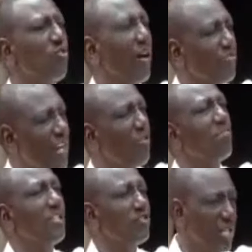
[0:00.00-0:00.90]
nyinyi, you
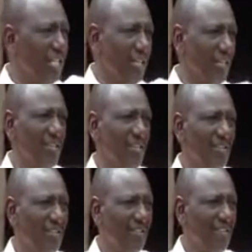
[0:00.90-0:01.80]
have now been
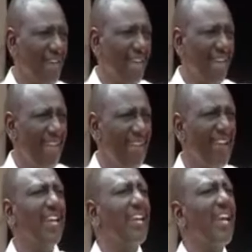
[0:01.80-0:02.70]
trained.
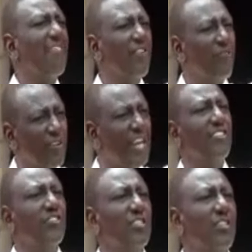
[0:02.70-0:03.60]
In
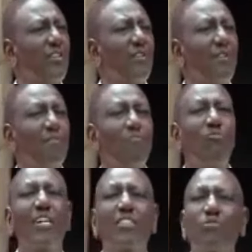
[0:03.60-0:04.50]
every village,
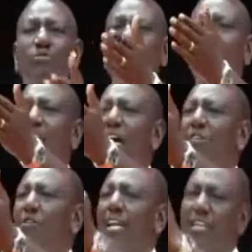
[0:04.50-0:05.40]
mwanze
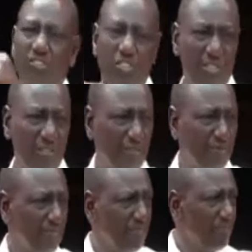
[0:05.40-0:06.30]
kusajili hawa
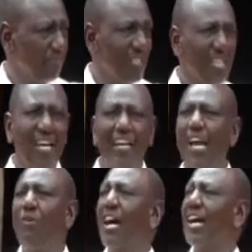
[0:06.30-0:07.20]
wananchi.
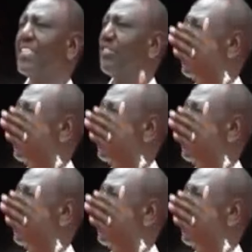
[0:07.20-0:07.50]
Na